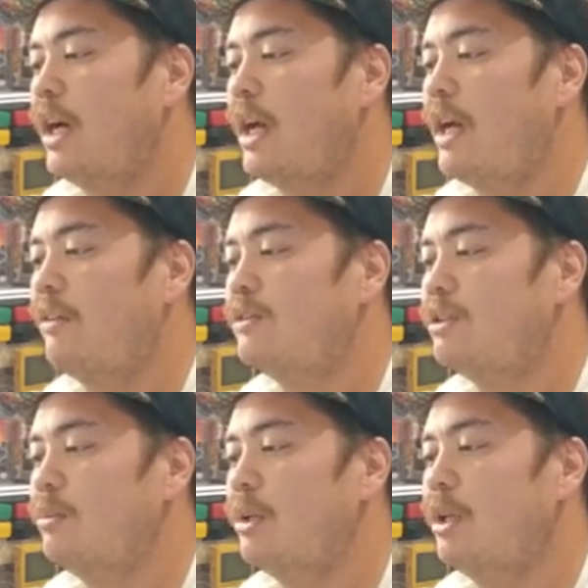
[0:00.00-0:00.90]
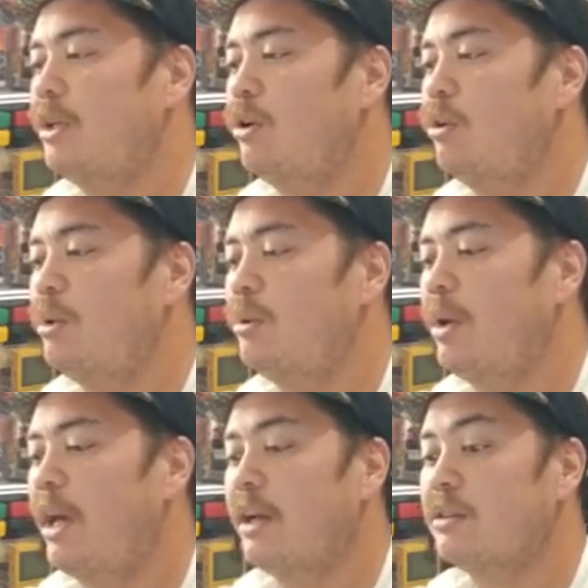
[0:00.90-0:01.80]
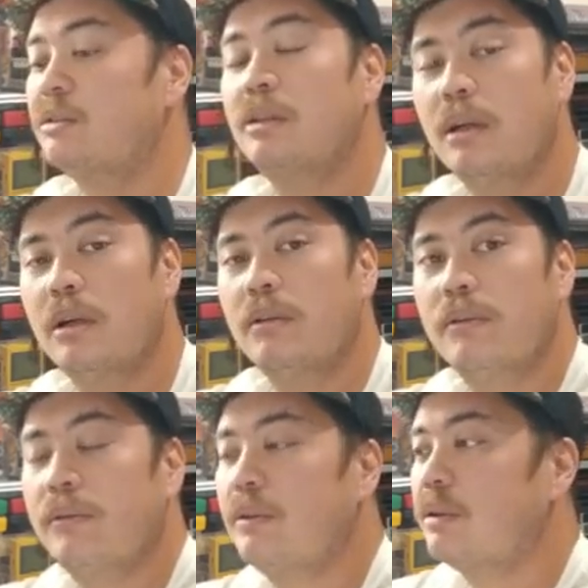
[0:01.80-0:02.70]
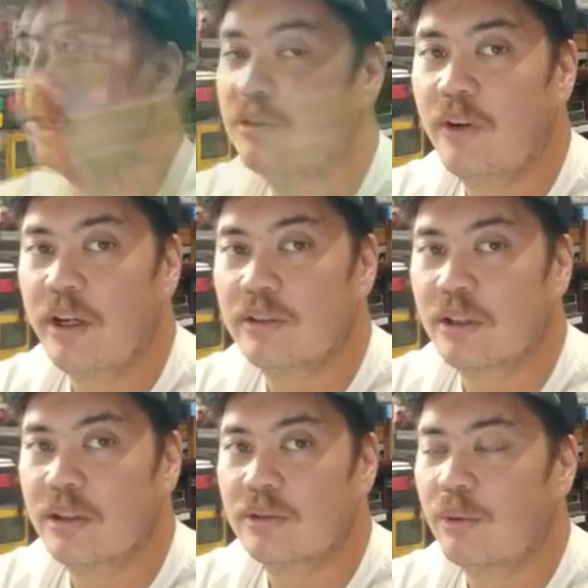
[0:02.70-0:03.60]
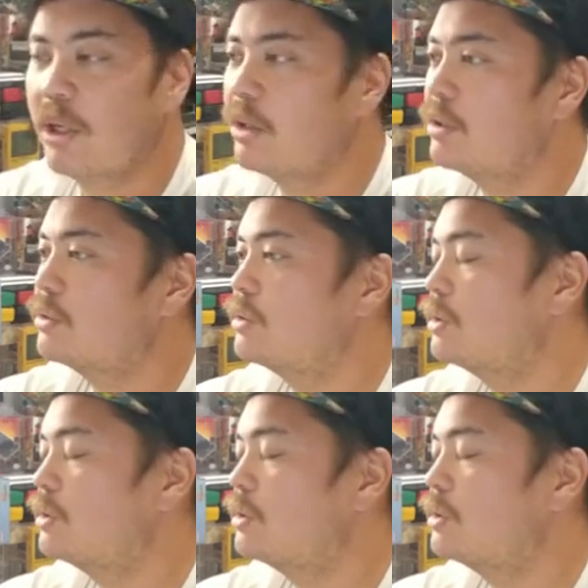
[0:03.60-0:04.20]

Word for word: I have some unopened packs of Matchless Fighters on its way.